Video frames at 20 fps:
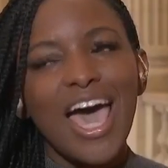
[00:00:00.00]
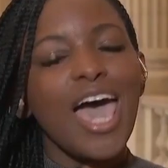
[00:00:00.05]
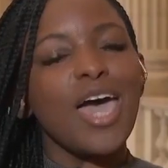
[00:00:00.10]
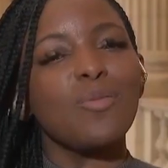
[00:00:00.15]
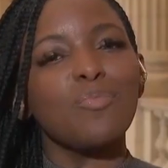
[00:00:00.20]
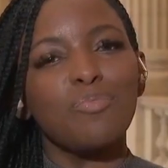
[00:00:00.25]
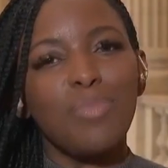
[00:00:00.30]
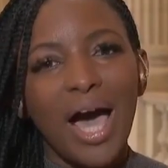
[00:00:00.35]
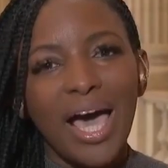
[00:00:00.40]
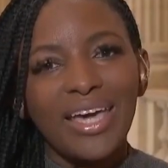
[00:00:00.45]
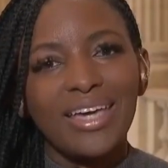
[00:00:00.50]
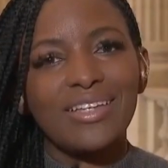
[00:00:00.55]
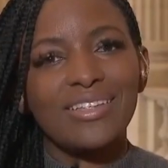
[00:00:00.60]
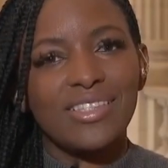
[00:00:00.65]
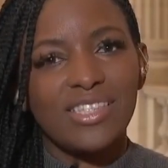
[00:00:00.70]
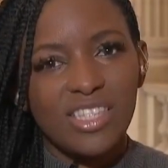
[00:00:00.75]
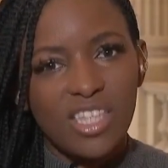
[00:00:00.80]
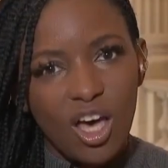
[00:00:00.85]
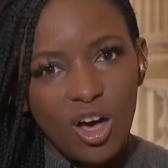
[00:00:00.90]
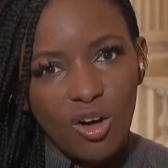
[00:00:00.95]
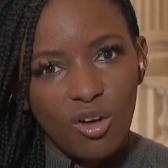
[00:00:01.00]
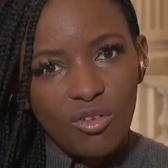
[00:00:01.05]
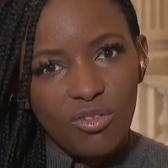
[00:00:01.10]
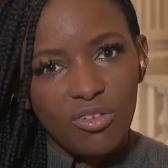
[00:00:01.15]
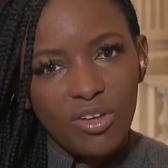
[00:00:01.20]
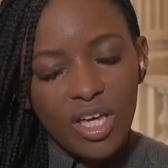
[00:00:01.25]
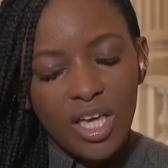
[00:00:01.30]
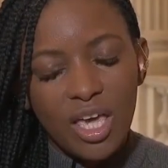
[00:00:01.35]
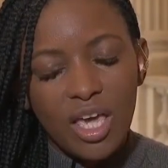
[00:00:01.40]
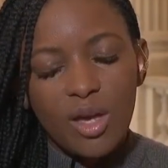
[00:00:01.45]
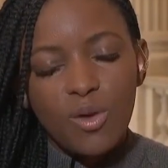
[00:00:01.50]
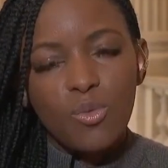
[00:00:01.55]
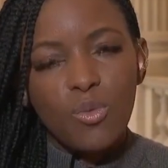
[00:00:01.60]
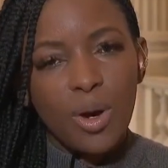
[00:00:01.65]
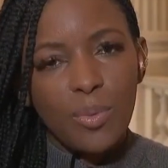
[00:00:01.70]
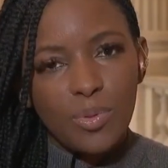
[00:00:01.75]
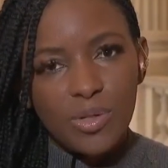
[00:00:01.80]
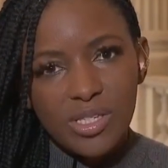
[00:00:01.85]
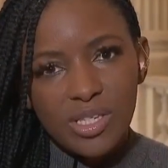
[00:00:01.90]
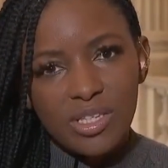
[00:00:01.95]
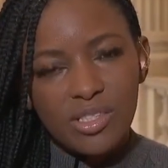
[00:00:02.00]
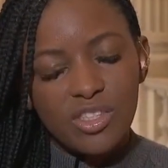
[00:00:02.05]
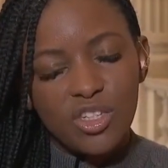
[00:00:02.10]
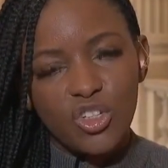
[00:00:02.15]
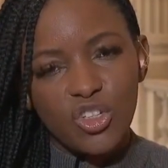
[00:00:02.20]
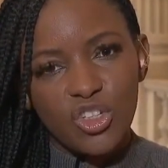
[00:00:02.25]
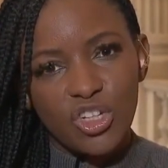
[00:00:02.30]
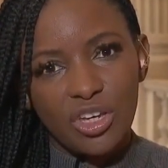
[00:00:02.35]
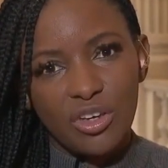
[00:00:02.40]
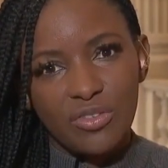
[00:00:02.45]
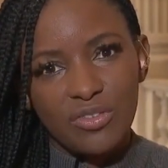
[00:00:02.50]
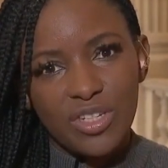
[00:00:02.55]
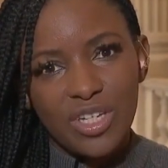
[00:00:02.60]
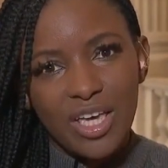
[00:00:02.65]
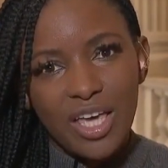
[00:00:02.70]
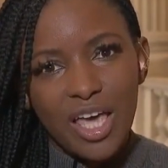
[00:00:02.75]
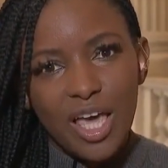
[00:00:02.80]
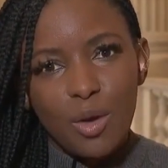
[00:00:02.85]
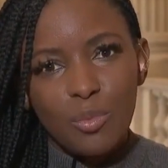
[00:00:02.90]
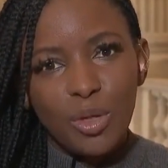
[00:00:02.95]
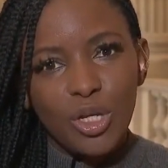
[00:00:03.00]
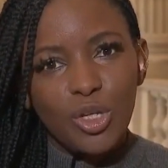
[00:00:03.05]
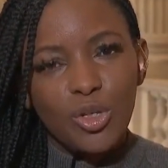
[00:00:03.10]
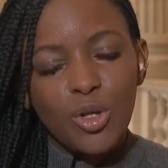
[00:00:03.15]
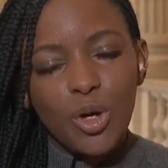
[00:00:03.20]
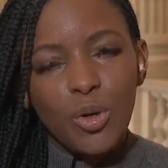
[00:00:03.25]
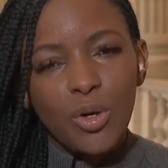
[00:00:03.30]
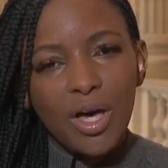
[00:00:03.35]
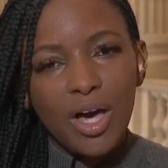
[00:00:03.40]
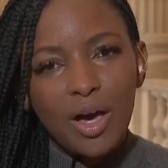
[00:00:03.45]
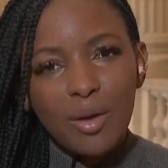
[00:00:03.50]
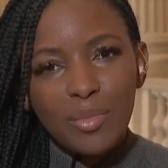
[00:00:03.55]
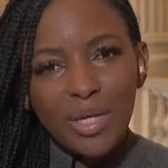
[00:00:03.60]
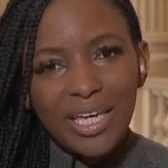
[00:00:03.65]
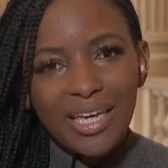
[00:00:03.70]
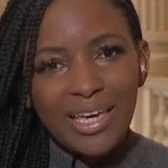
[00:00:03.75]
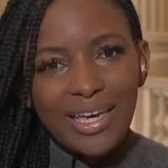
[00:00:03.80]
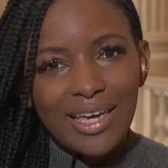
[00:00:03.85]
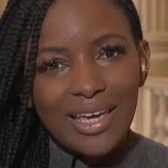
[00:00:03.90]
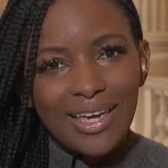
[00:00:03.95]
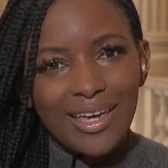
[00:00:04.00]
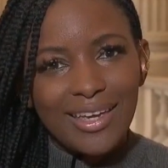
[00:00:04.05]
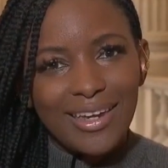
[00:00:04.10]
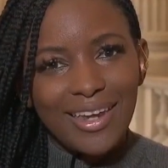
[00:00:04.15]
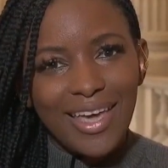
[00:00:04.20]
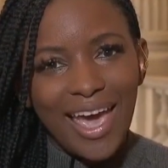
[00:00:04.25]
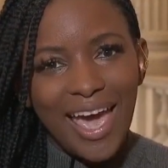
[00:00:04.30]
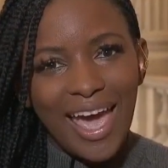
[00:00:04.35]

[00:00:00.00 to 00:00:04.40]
That by itself represents a shift. But you know, coming in